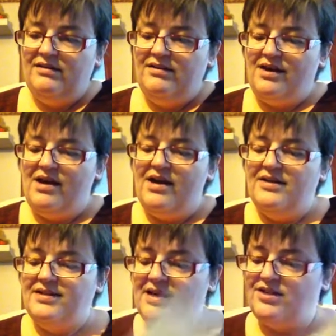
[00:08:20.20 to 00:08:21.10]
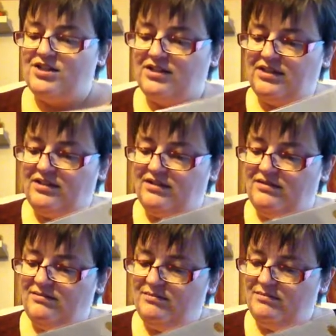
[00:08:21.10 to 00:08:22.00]
that has actually
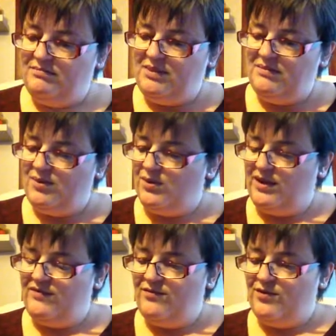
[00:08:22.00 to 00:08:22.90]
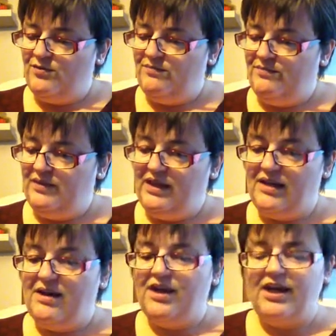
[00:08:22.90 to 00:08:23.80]
been bought in from like
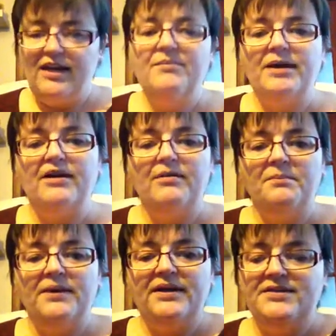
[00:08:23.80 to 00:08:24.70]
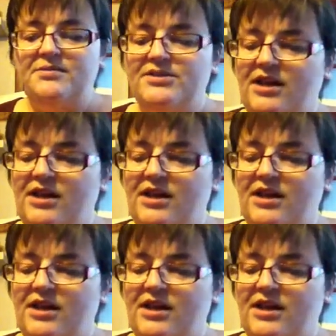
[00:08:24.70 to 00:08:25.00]
great big companies, which